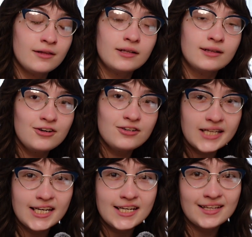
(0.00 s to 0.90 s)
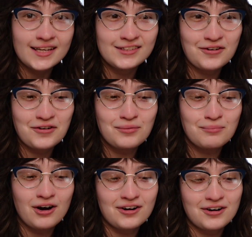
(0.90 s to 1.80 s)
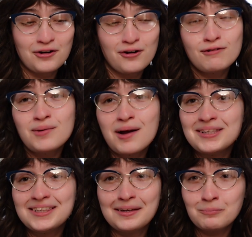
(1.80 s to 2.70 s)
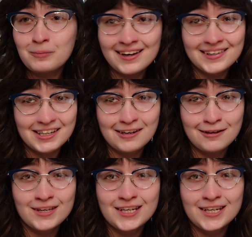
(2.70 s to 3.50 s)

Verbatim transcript: the letters that he sends home are overwhelmingly positive.